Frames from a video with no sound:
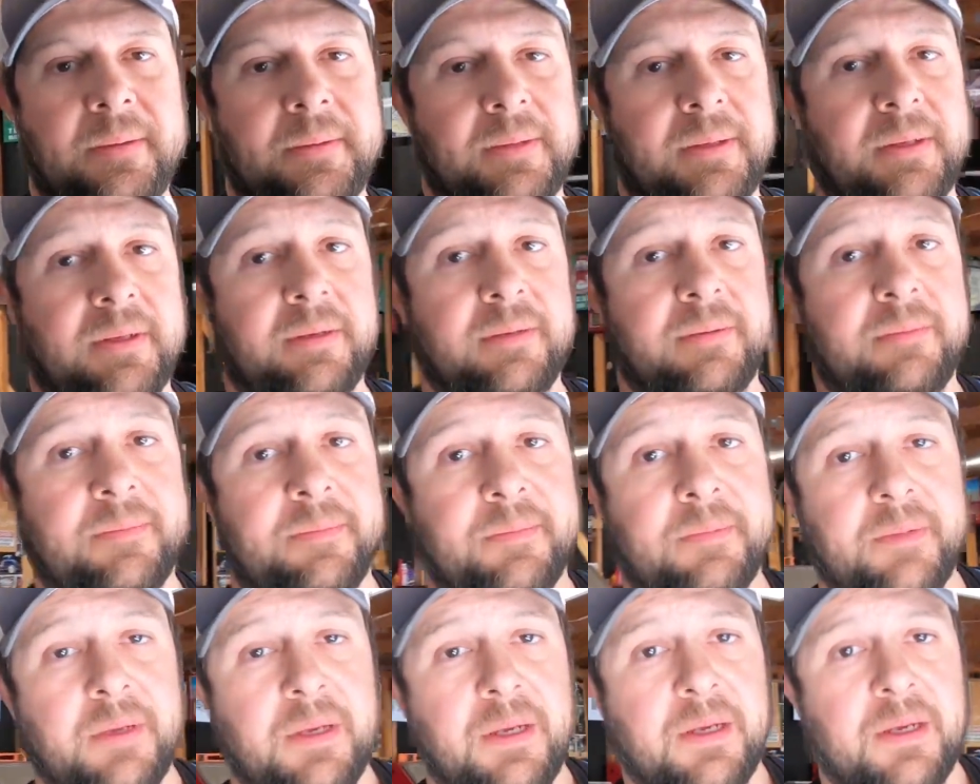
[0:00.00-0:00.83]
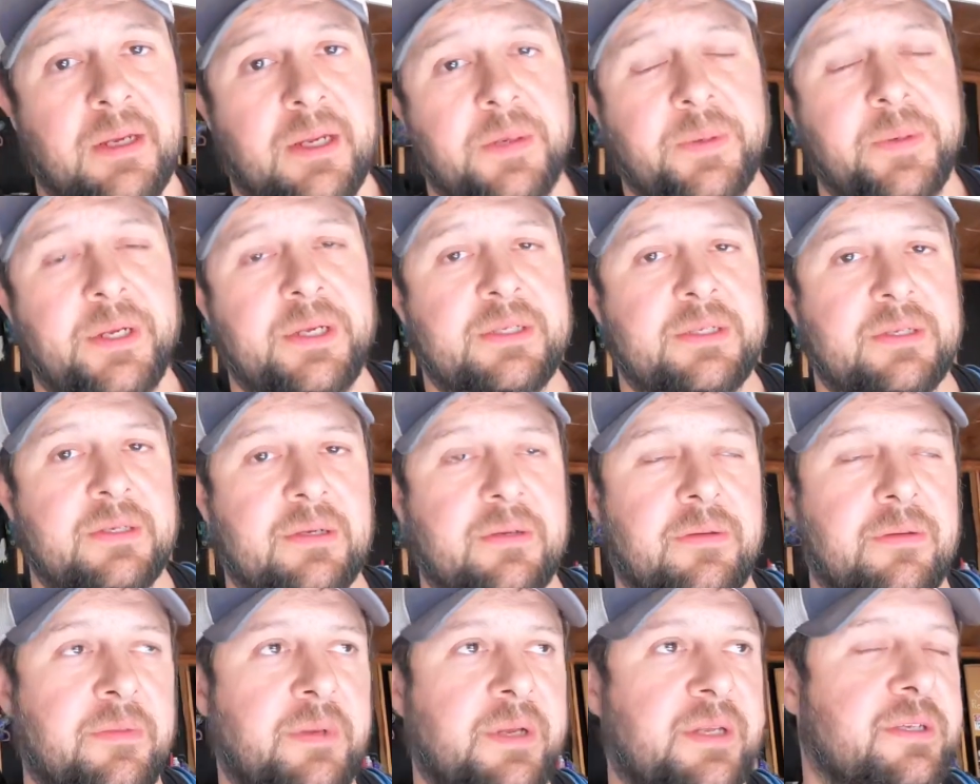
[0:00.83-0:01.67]
But anyways,
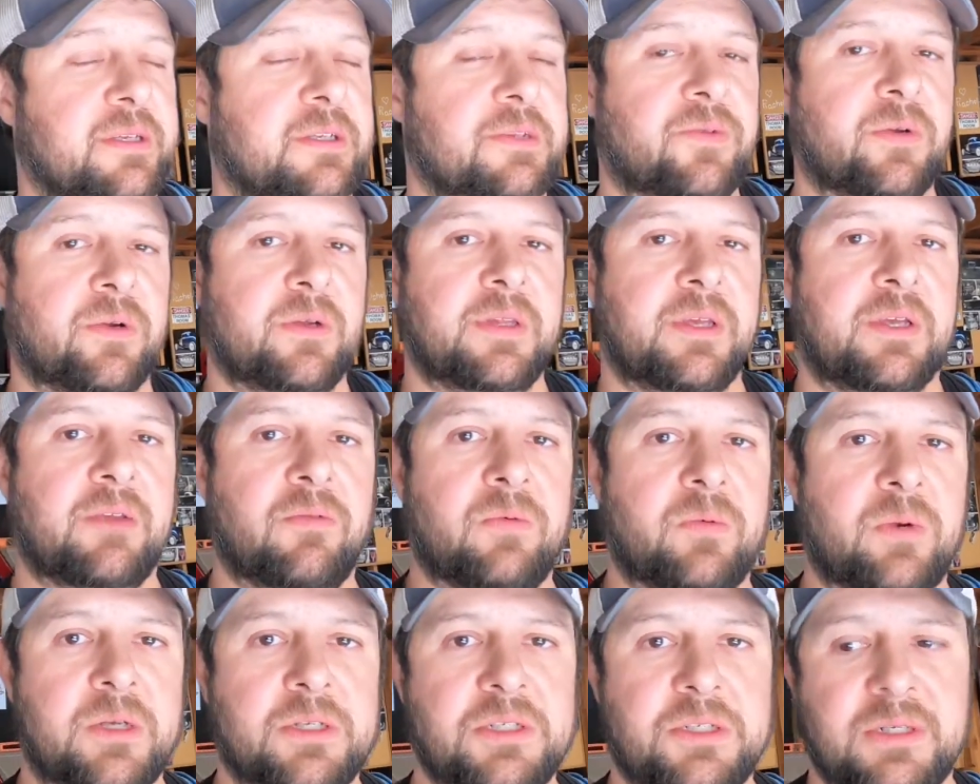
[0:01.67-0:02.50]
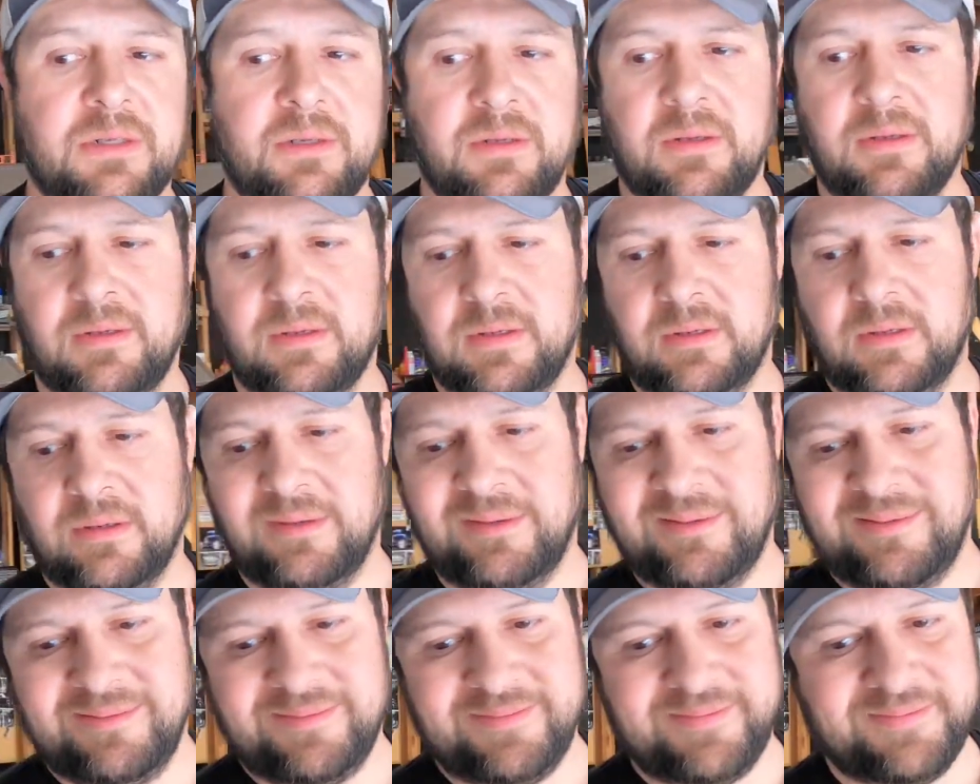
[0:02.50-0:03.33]
made this far. Thanks for watching.
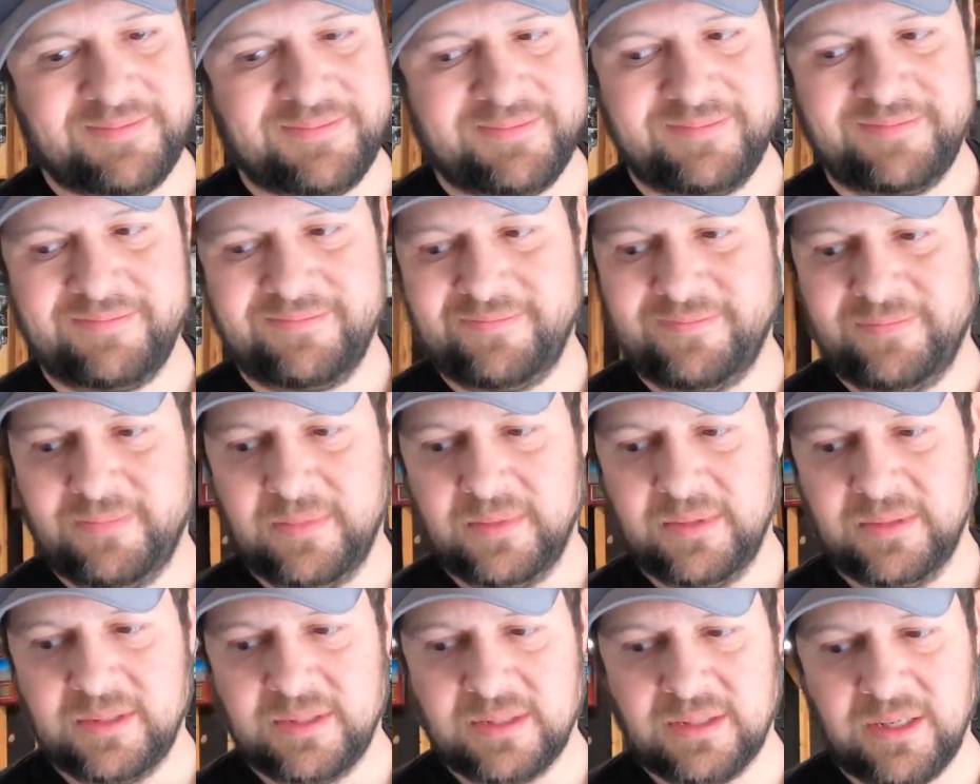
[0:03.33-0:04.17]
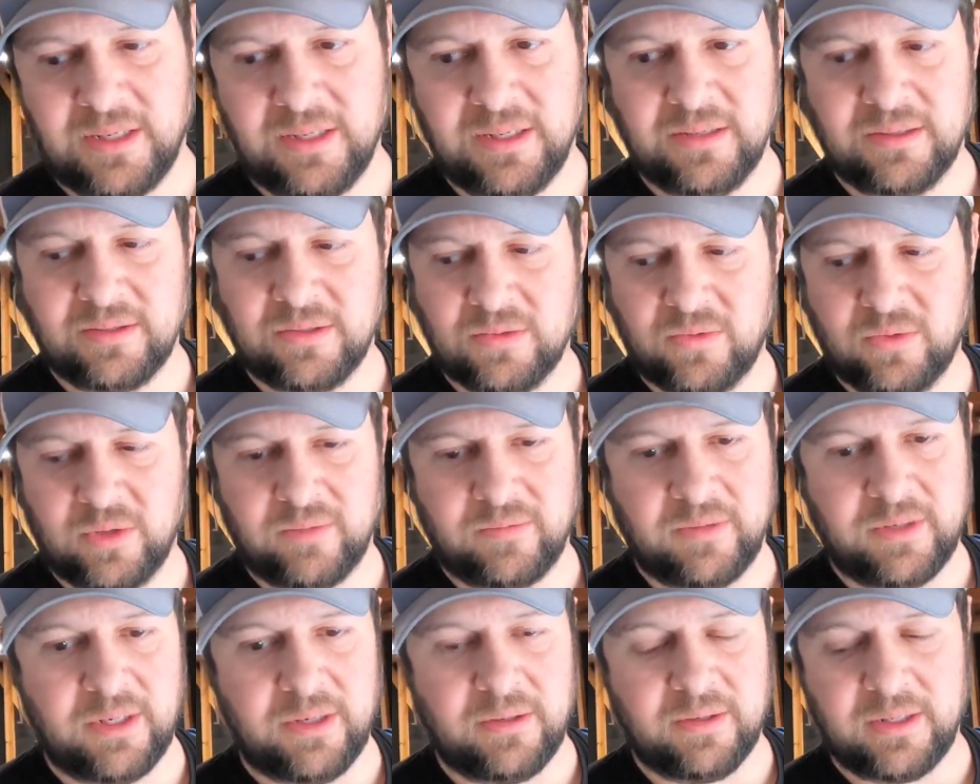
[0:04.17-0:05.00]
Just kind of quick
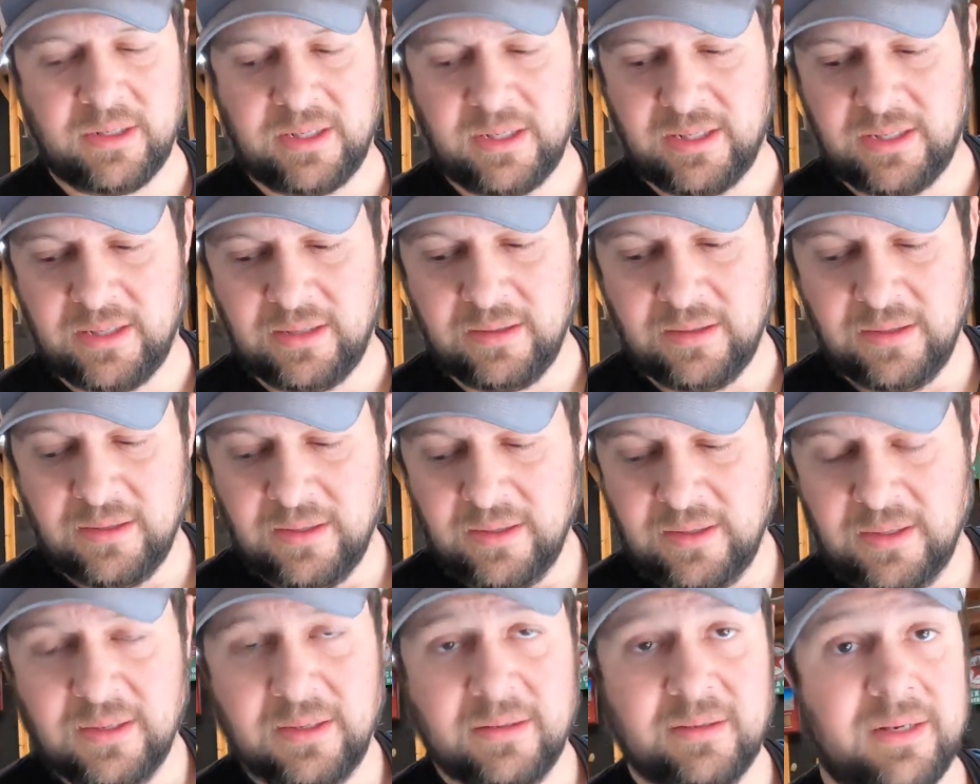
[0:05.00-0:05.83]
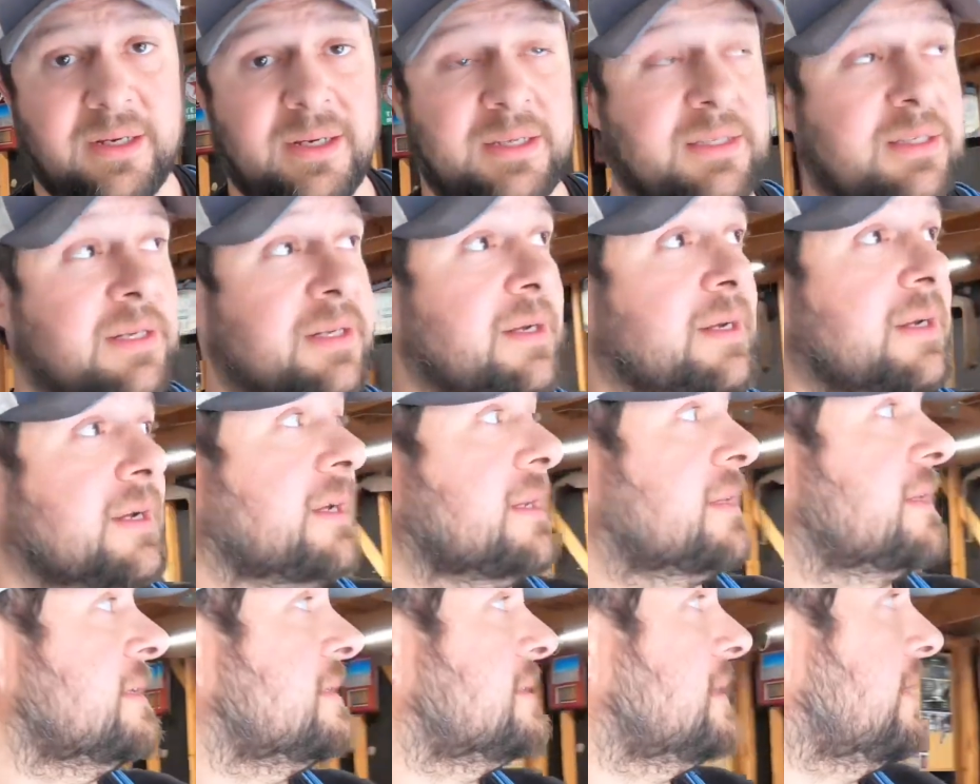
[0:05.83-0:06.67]
video today. Like I said, I gotta
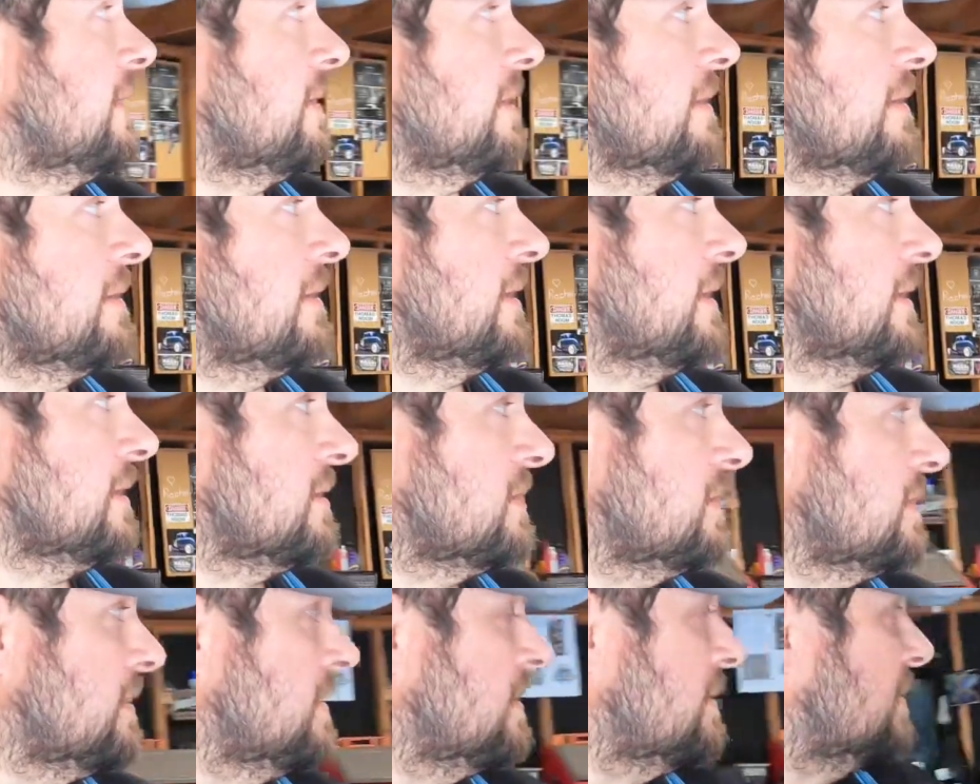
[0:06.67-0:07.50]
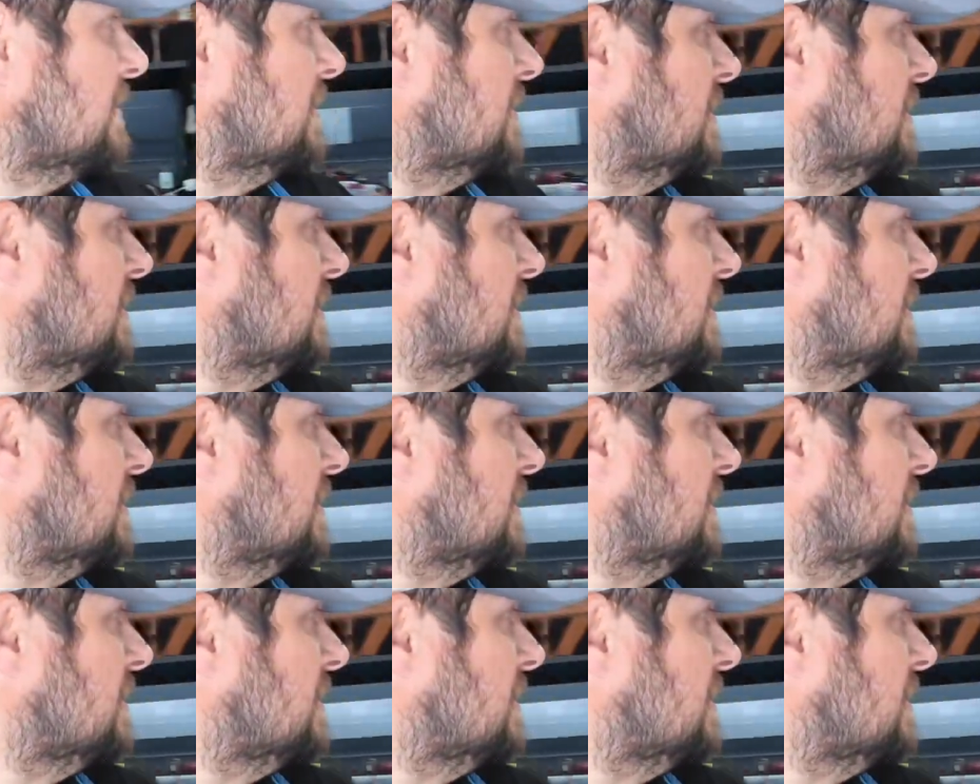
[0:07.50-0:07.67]
get this out here next